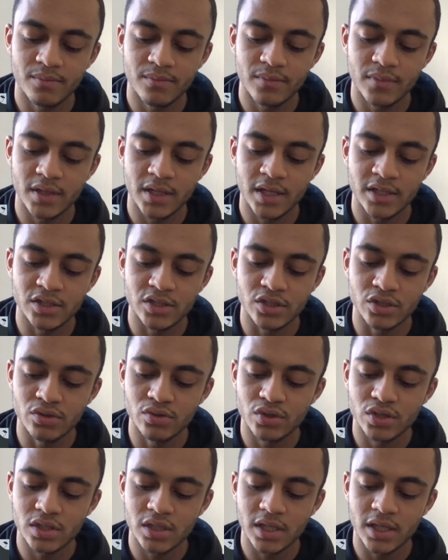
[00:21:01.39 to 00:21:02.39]
is
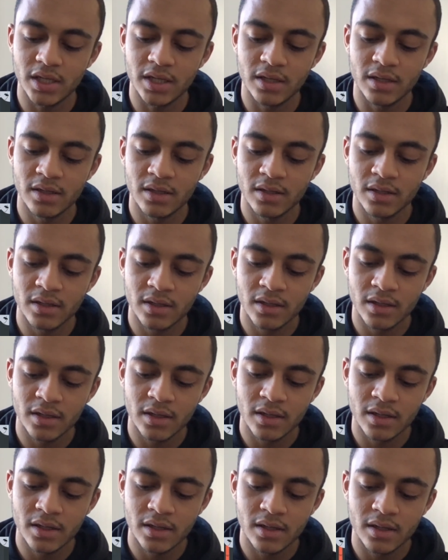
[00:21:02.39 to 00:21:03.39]
usually
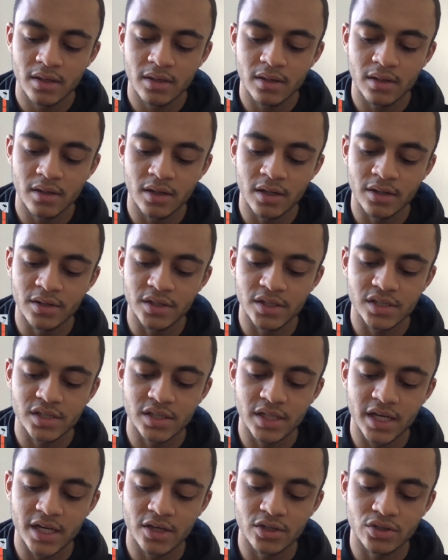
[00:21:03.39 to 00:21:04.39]
the
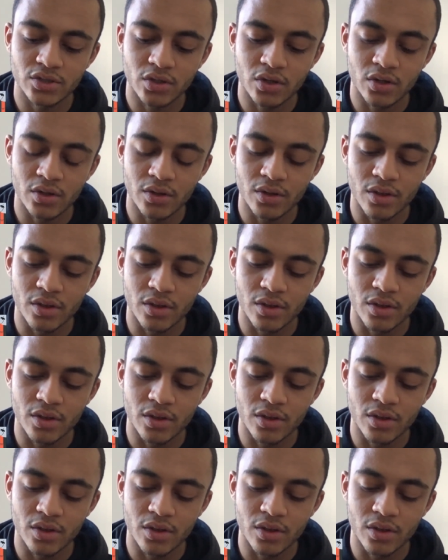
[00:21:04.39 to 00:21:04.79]
snares on the